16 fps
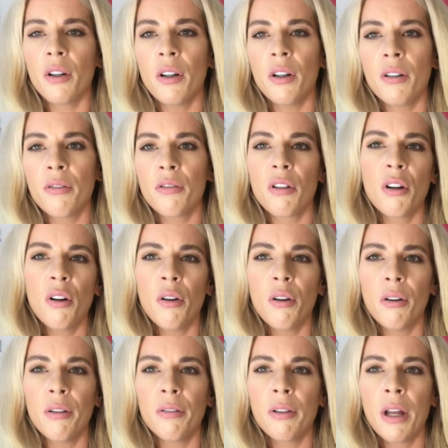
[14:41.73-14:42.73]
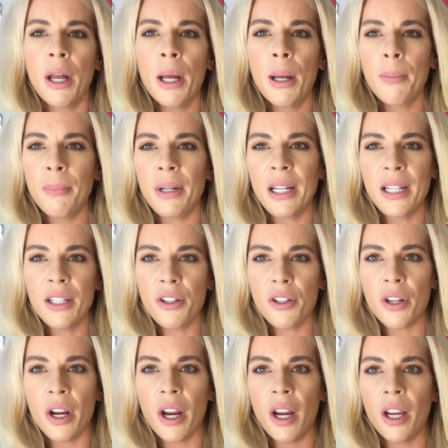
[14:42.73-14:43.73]
after a lot of
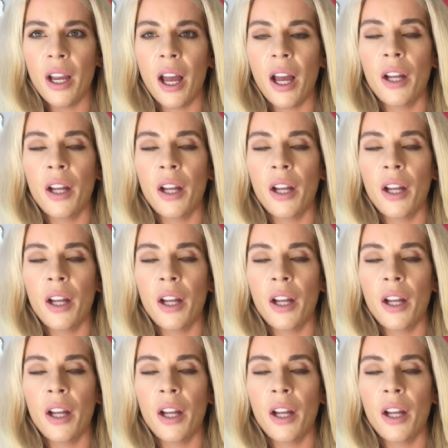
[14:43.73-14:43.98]
bleaching,